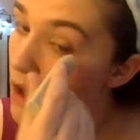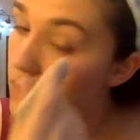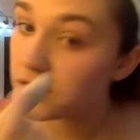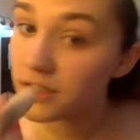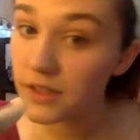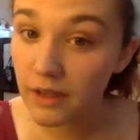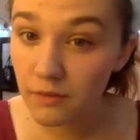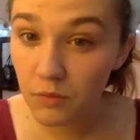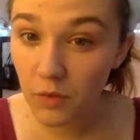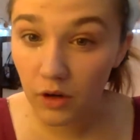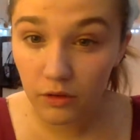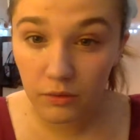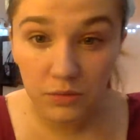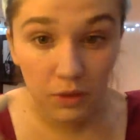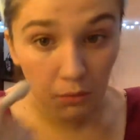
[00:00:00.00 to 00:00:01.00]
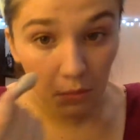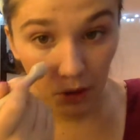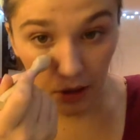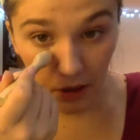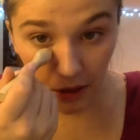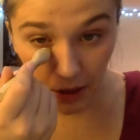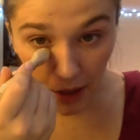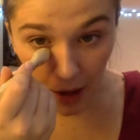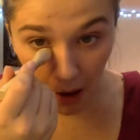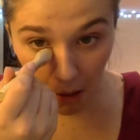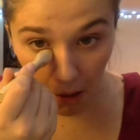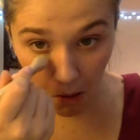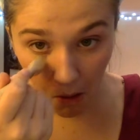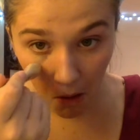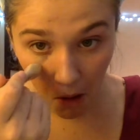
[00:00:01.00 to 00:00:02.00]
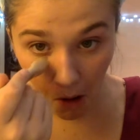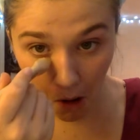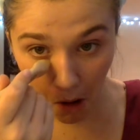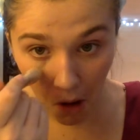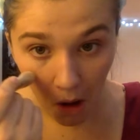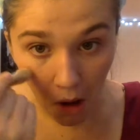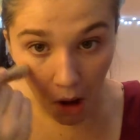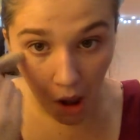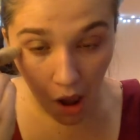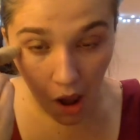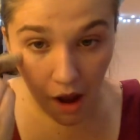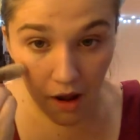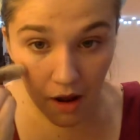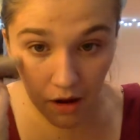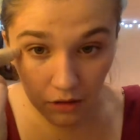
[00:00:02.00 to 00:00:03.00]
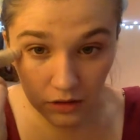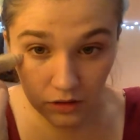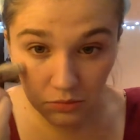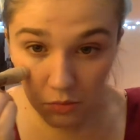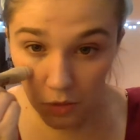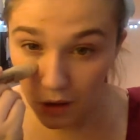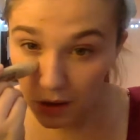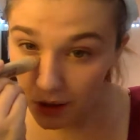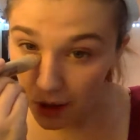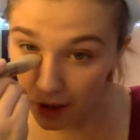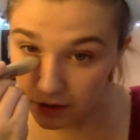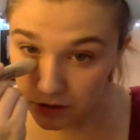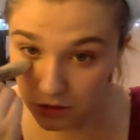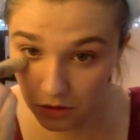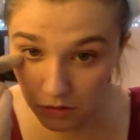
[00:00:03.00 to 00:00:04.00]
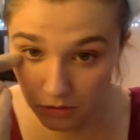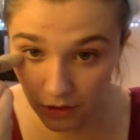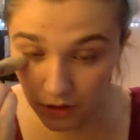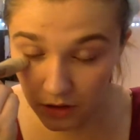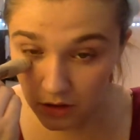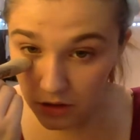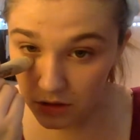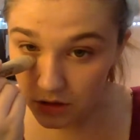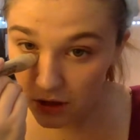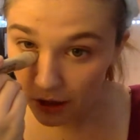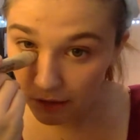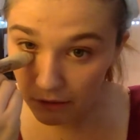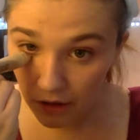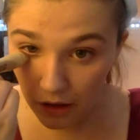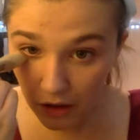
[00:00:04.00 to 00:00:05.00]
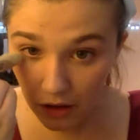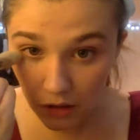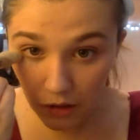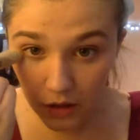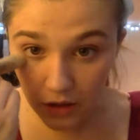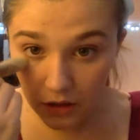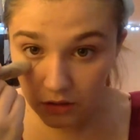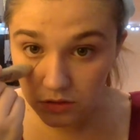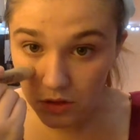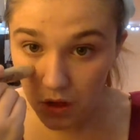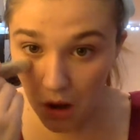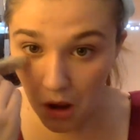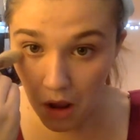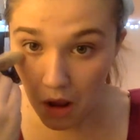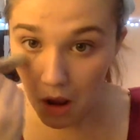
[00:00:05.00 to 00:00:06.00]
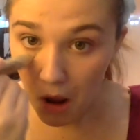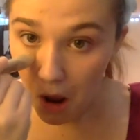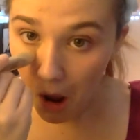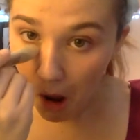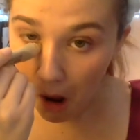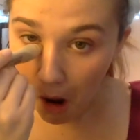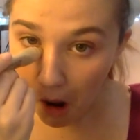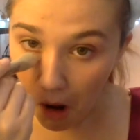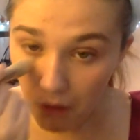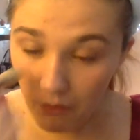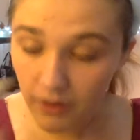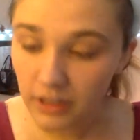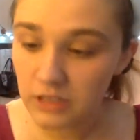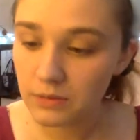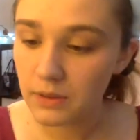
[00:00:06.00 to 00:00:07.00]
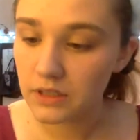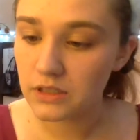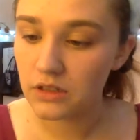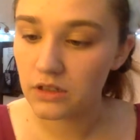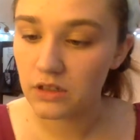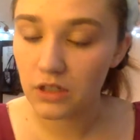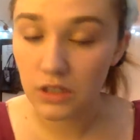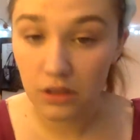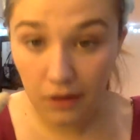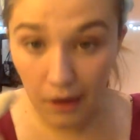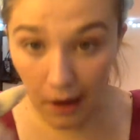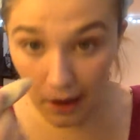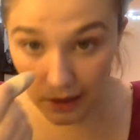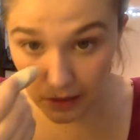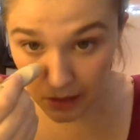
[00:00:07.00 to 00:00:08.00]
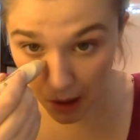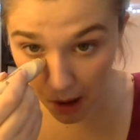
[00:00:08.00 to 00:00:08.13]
so you have more room to blend it out, and it looks more natural, rather than having like a huge white space underneath your eyes.